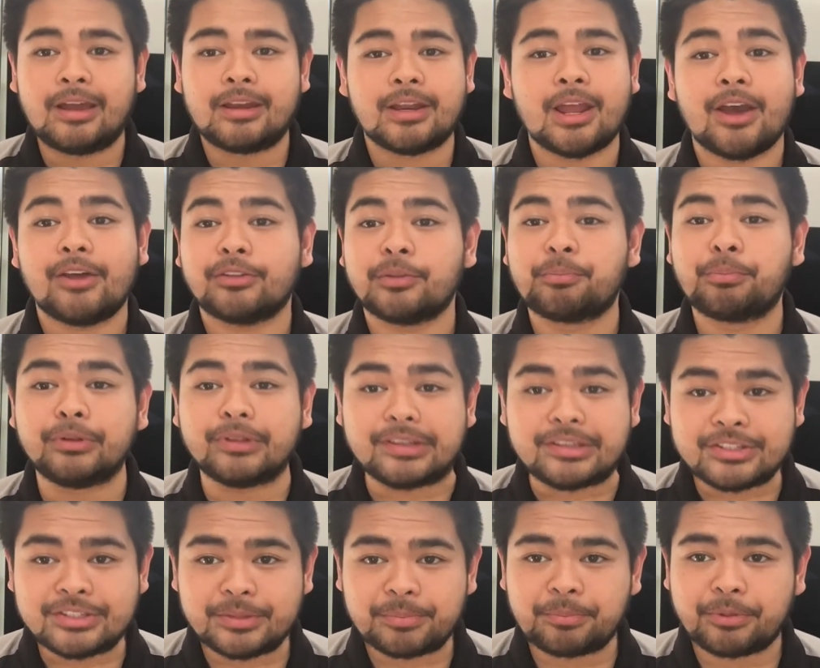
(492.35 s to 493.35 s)
Now, the
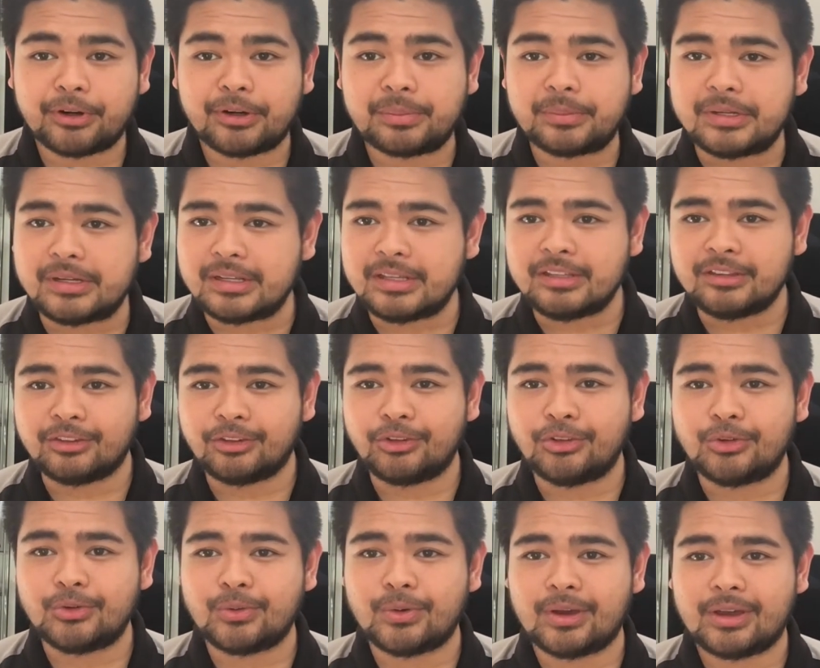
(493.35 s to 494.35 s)
police department in the
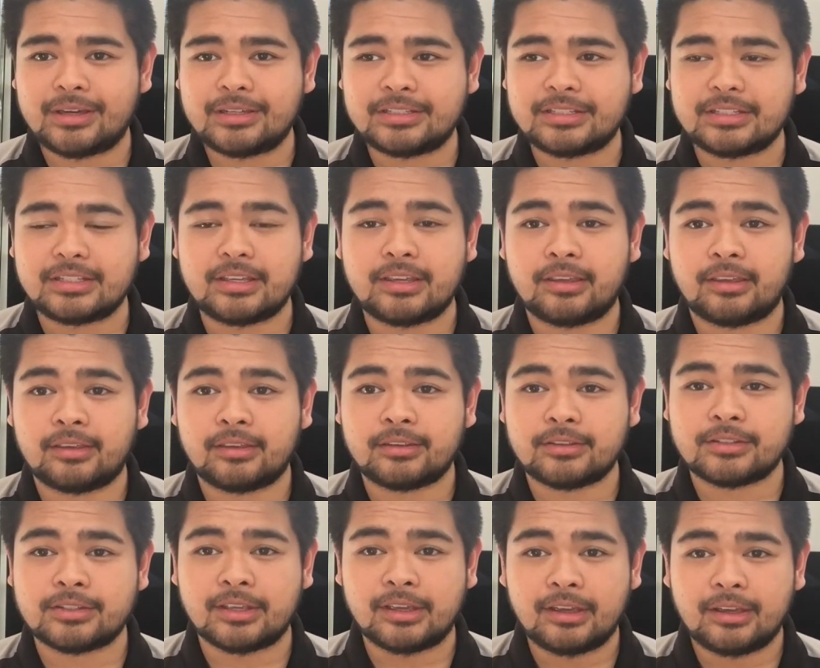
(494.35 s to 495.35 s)
US
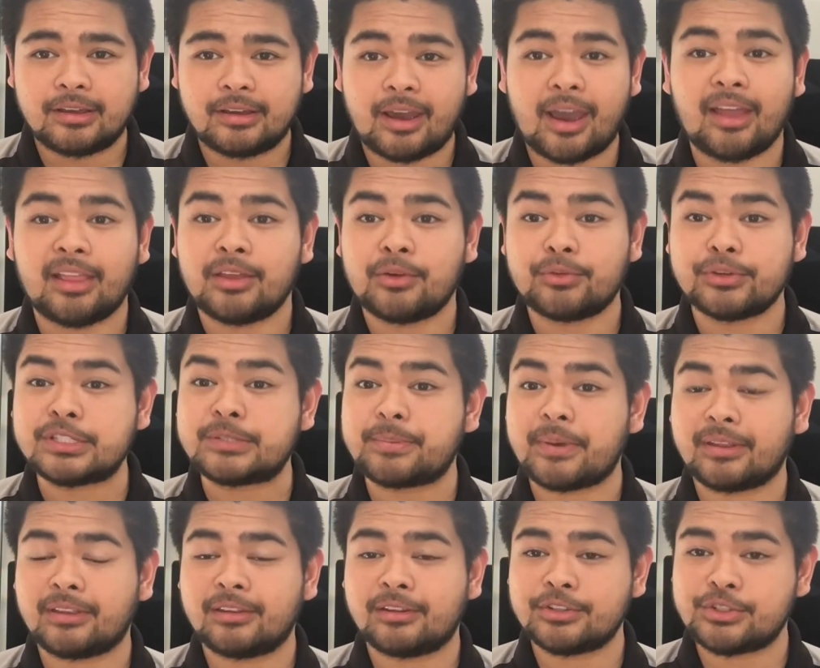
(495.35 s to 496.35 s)
is highly
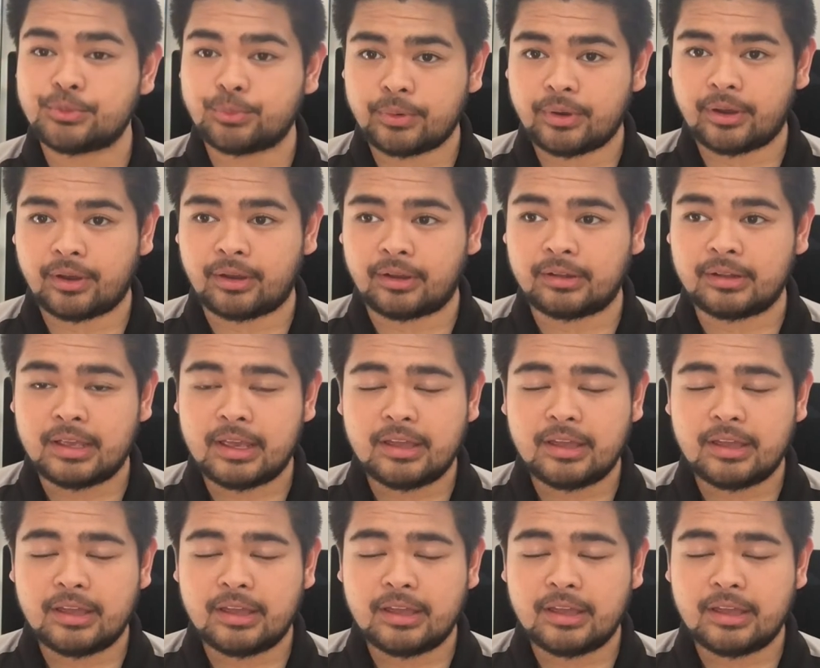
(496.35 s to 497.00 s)
respected as well.